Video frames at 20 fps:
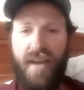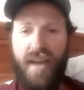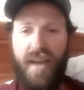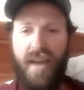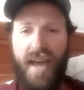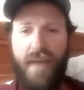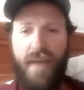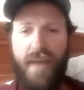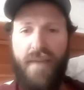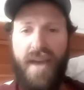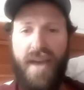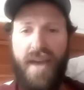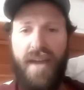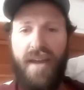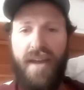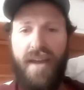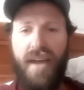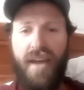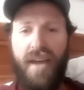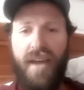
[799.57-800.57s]
And
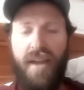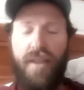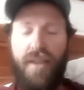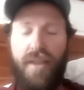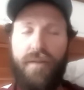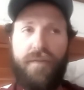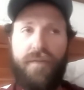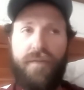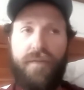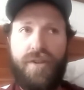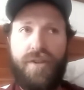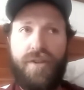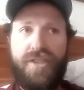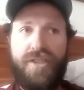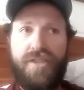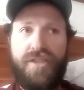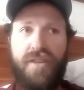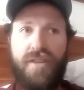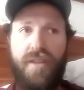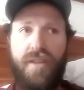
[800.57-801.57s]
then the
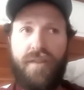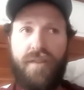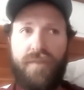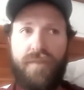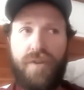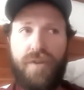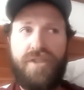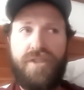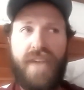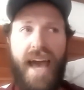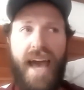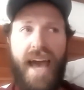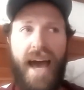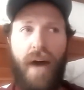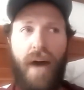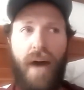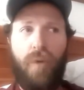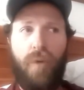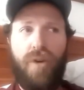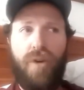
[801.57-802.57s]
first, the first
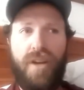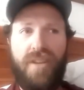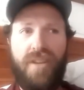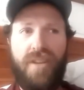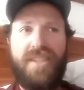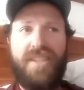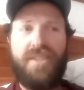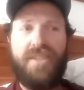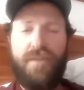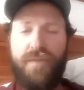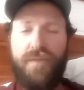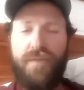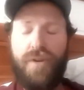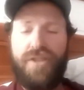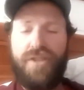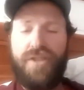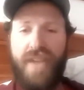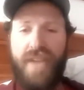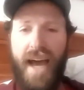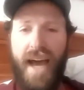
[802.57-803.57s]
hour, at least the
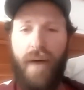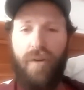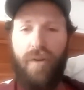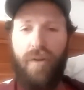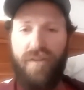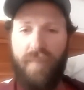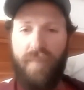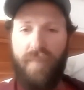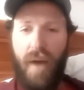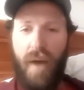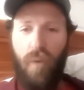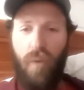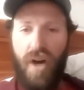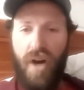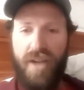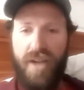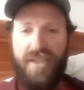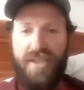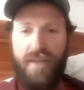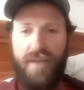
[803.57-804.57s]
first hour of my
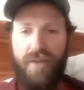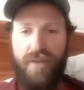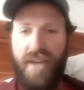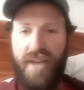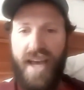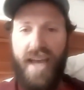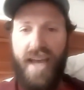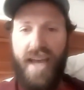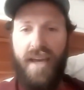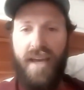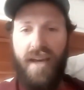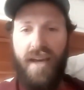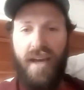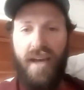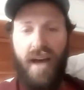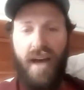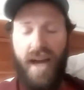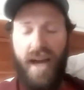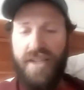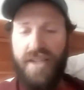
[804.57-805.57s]
walks every day,
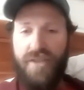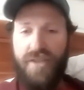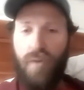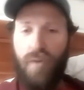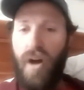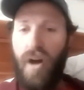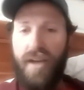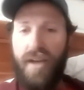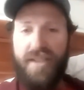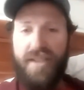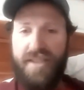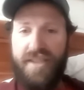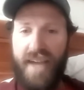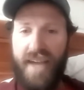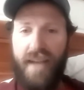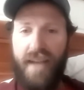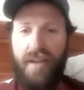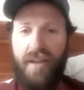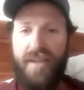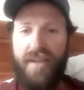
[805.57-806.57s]
I just walk in
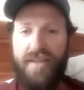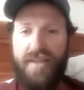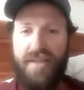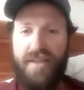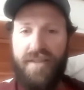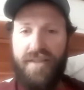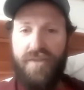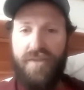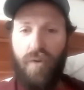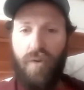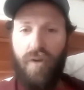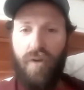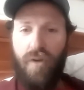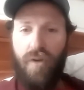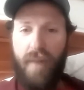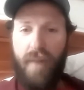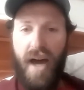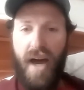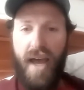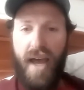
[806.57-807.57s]
silence. It's sort of
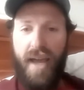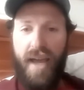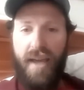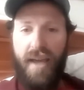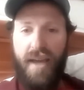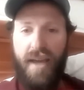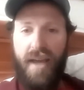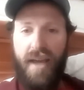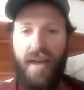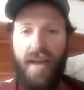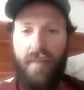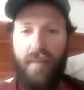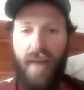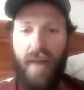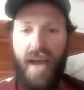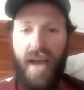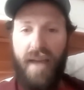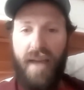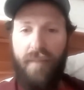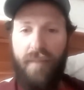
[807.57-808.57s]
my,
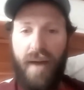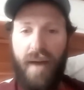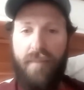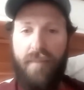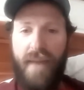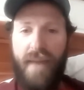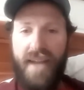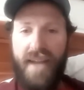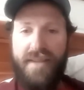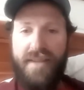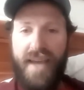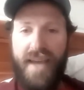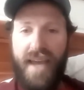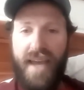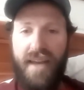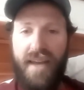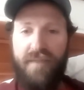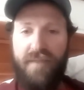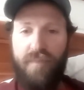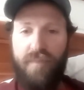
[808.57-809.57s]
my, my
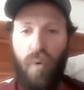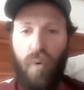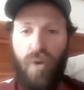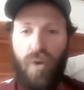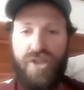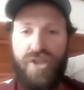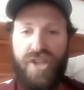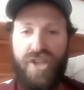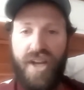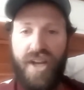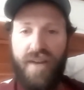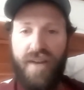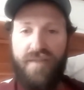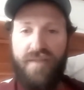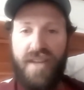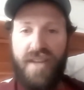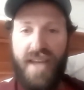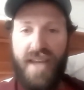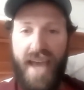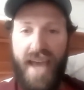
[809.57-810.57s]
meditative portion of
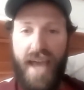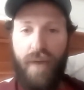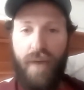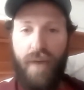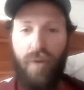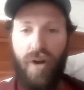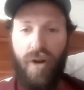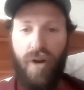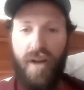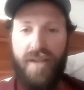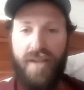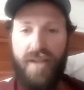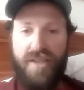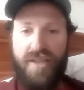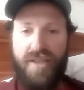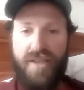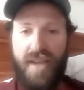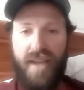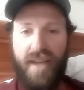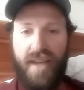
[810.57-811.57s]
the day, where it
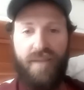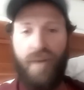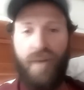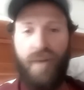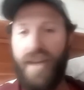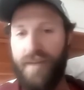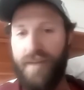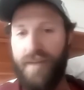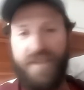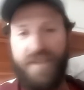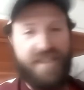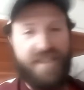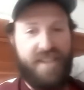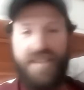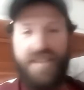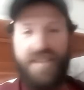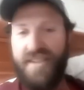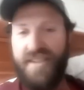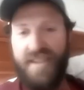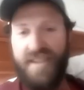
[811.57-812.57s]
just kind of wake up the
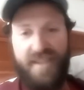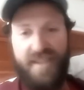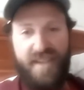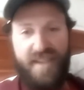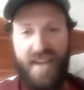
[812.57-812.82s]
senses.